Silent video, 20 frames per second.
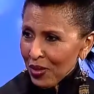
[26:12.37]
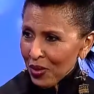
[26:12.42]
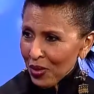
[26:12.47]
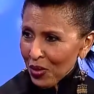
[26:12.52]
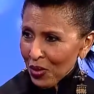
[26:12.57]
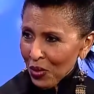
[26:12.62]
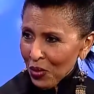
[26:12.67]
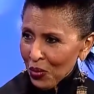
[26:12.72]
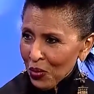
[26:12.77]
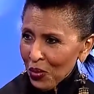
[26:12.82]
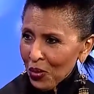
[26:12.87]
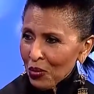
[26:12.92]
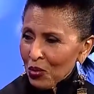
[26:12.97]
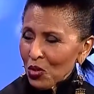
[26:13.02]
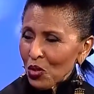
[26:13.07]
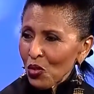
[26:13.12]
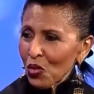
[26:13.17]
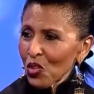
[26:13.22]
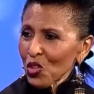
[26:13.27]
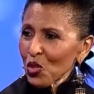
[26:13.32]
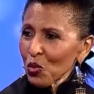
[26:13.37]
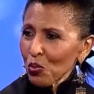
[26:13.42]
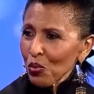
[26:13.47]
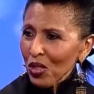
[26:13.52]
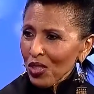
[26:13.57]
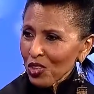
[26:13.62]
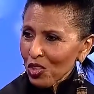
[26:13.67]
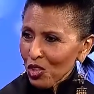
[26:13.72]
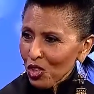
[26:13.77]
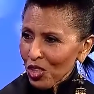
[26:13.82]
you know, do a
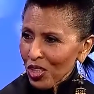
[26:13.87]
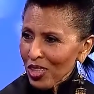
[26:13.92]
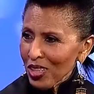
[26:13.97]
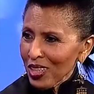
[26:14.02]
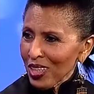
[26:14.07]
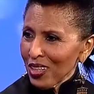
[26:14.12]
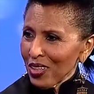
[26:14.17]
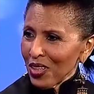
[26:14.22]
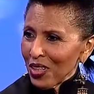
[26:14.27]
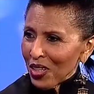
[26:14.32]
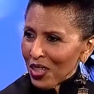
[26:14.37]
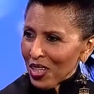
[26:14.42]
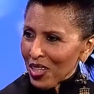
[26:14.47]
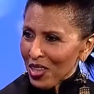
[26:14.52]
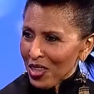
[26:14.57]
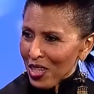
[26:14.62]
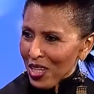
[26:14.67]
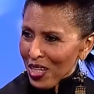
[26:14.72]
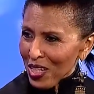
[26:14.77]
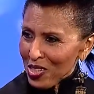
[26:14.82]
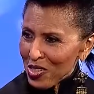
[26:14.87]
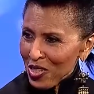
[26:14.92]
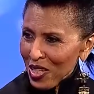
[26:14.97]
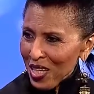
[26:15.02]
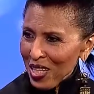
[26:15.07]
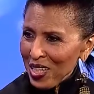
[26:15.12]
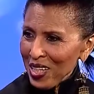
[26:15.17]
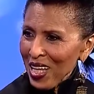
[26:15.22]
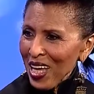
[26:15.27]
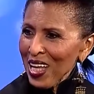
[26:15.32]
spreadsheet and things
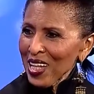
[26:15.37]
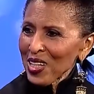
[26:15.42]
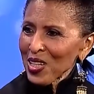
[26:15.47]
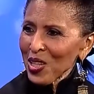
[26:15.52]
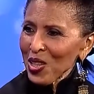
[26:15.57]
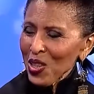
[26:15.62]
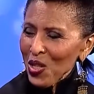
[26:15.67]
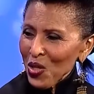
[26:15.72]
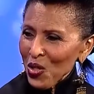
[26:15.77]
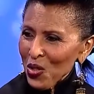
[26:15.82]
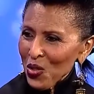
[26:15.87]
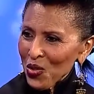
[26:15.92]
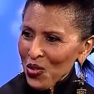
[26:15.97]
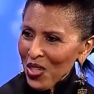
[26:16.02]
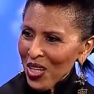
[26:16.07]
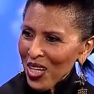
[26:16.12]
like that and learn